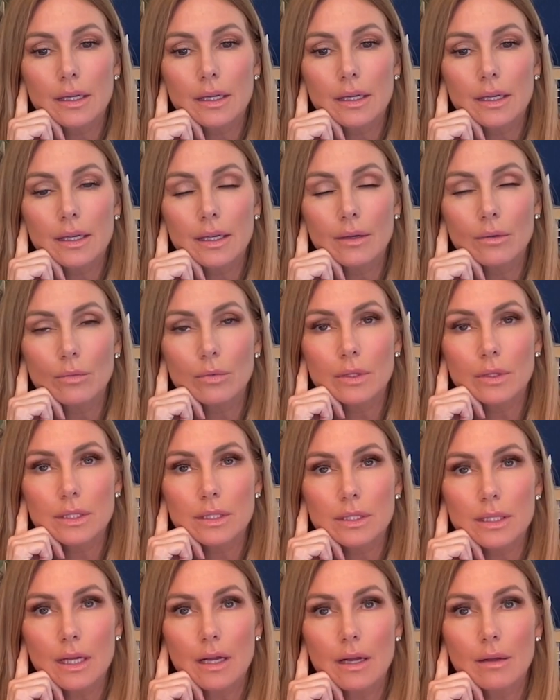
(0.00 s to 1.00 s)
It
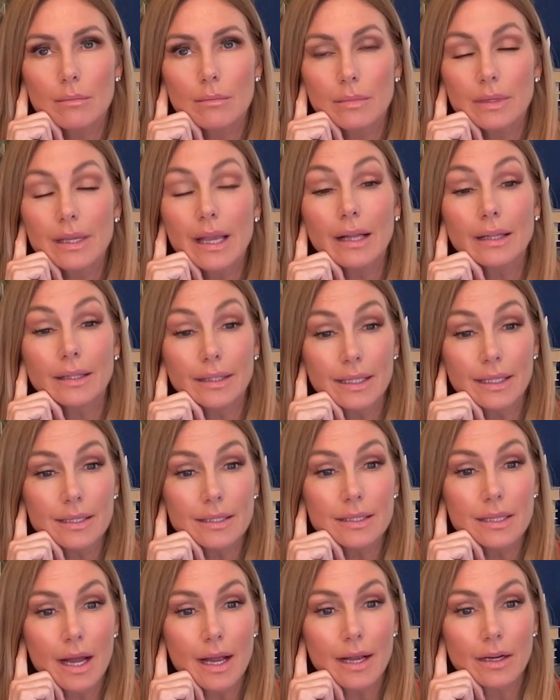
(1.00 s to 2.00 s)
was yeah, Lee
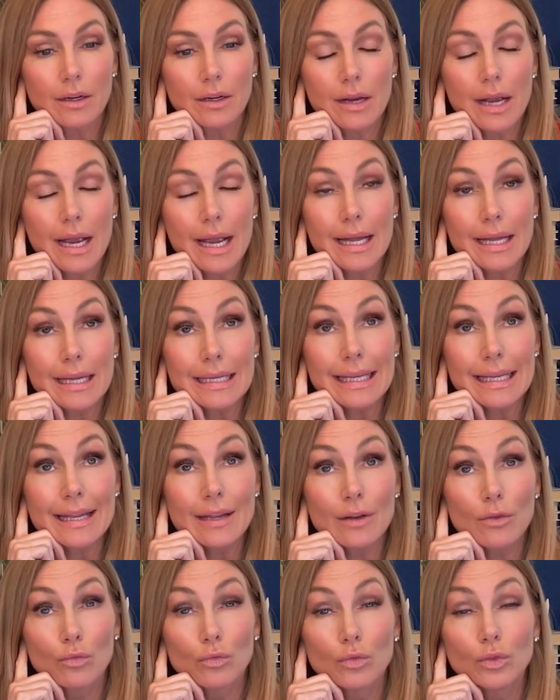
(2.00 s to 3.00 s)
Dyer, and
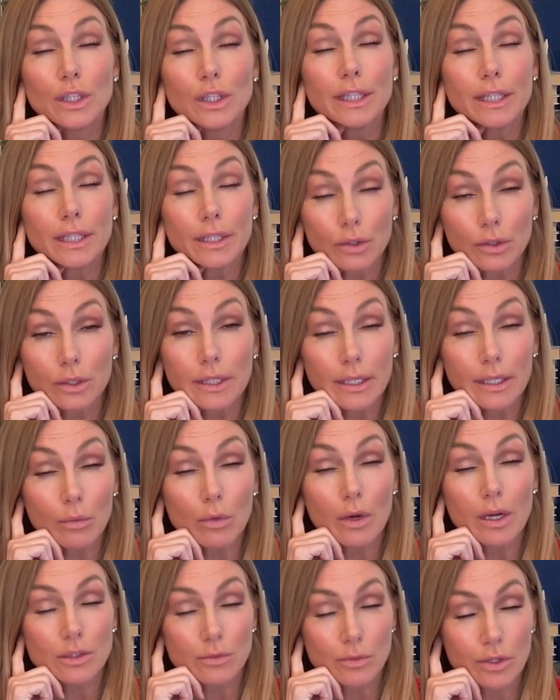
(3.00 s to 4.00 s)
it literally
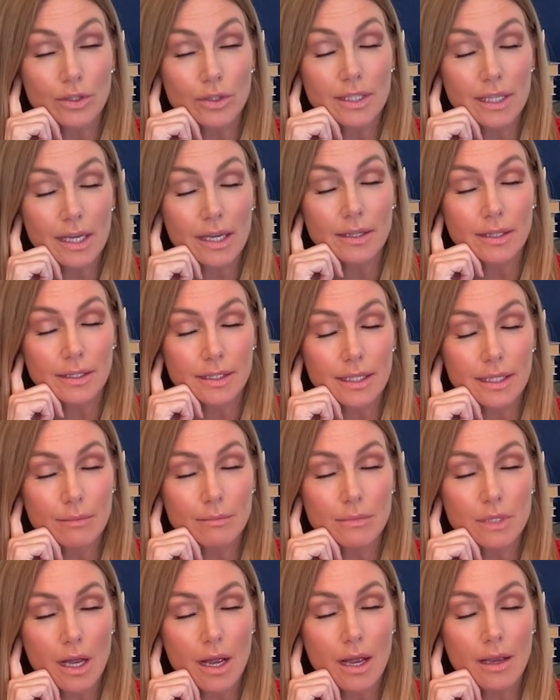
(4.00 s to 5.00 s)
was, when you say at the same
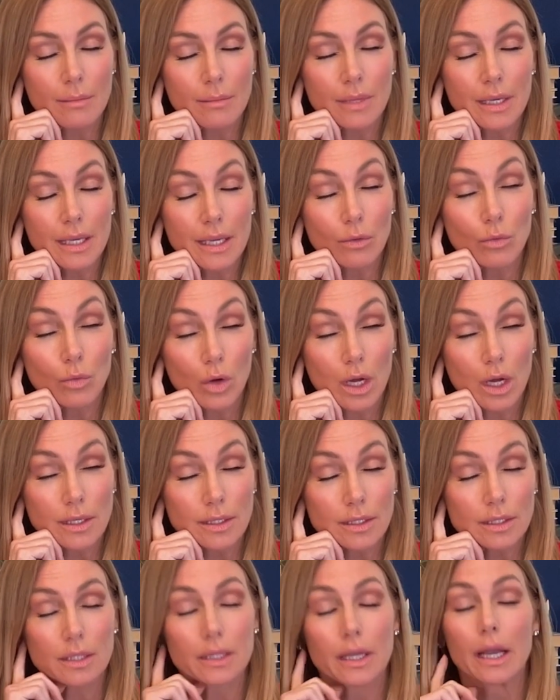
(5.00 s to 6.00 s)
time, it
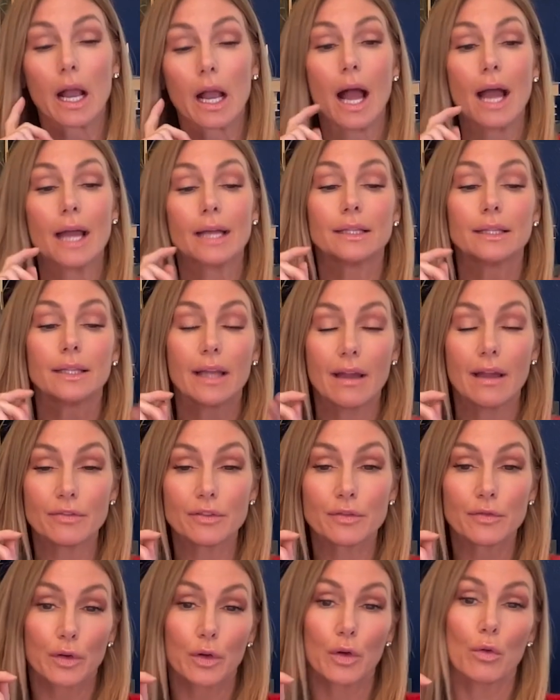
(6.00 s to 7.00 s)
was. Like, I
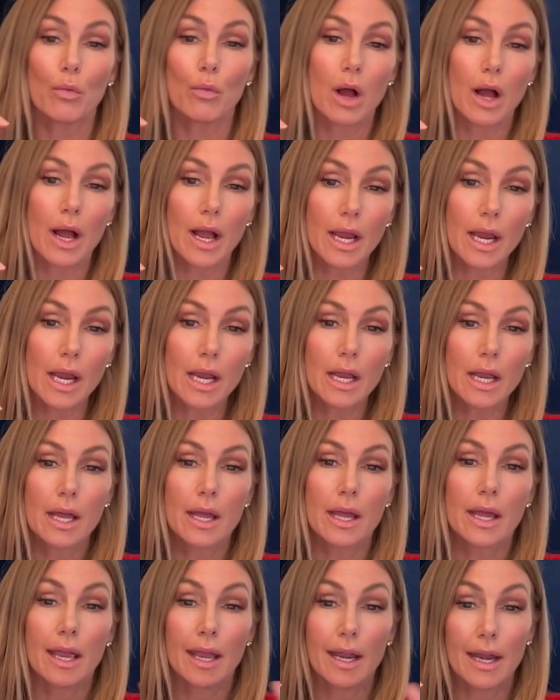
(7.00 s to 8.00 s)
left for Hawaii
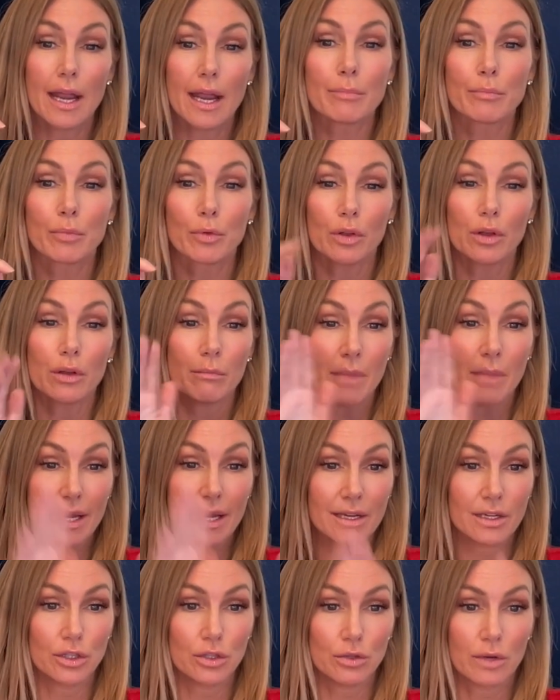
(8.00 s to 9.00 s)
in April, my
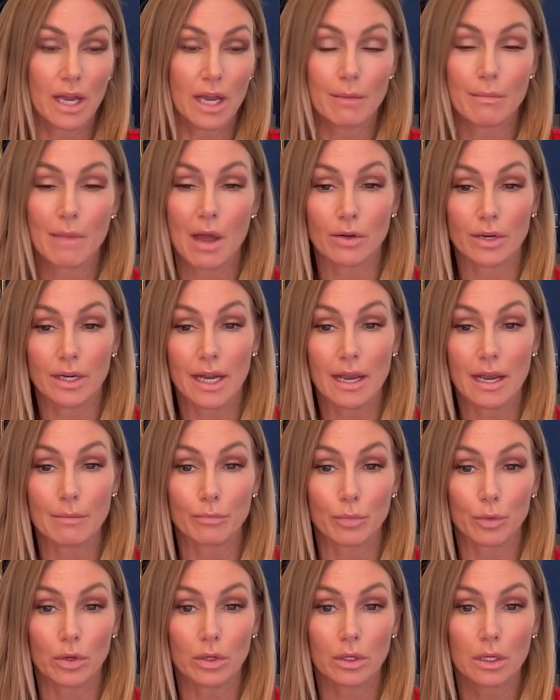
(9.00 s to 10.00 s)
issue came out in
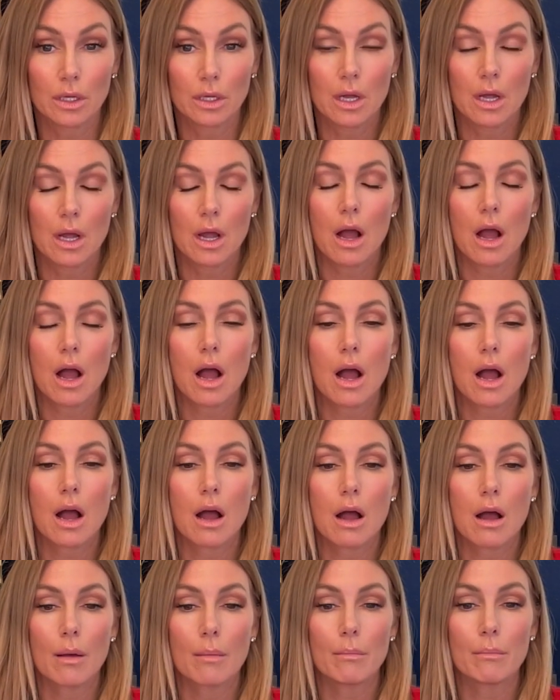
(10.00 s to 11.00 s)
April.
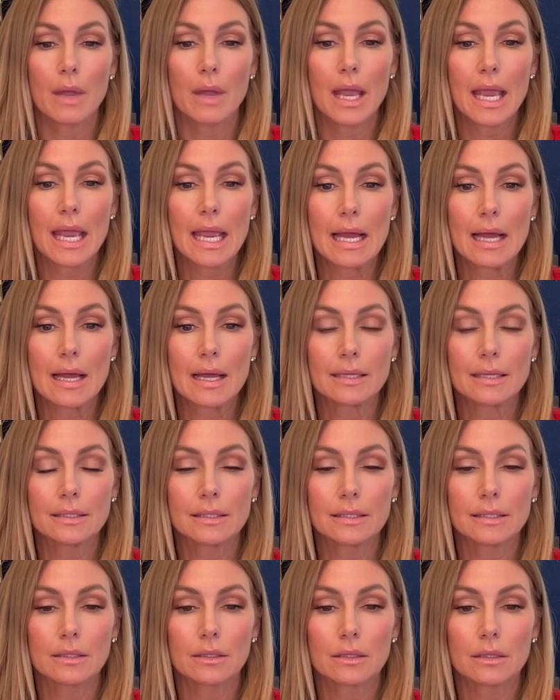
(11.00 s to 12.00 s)

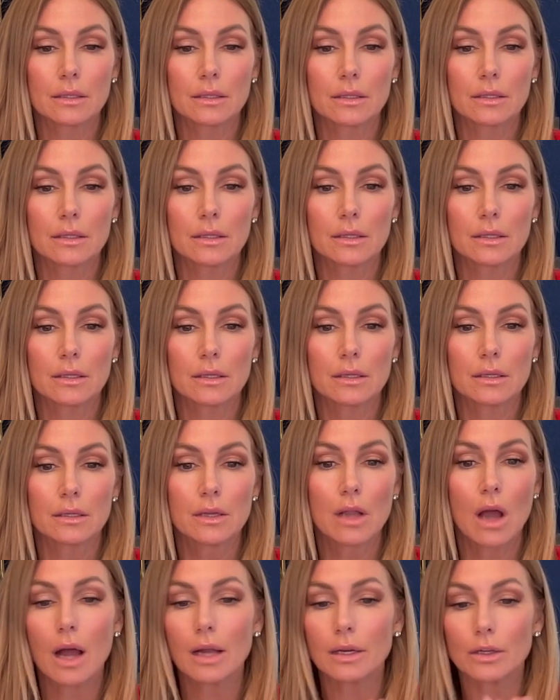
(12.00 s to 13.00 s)
And
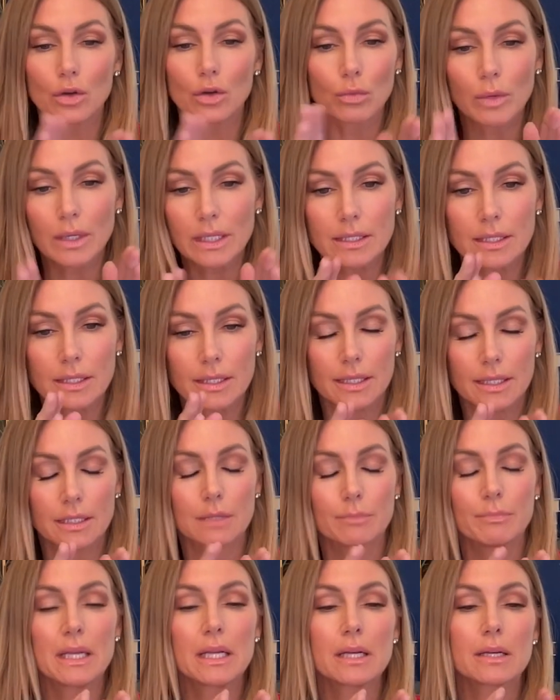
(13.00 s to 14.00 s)
not
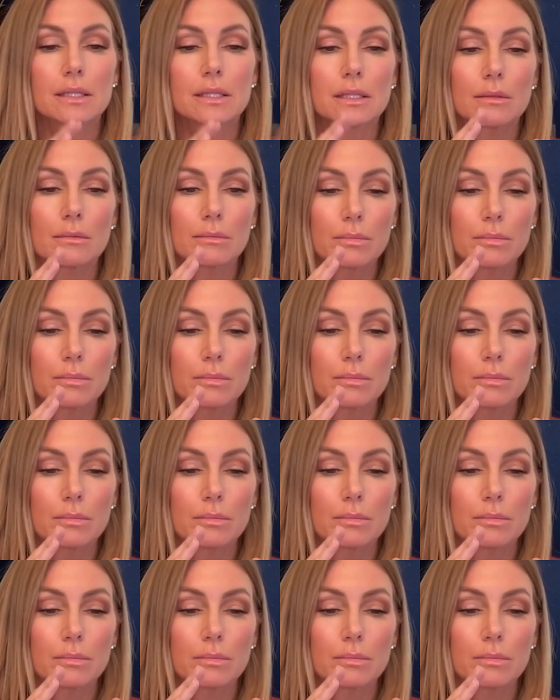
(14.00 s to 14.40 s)
coincidence, because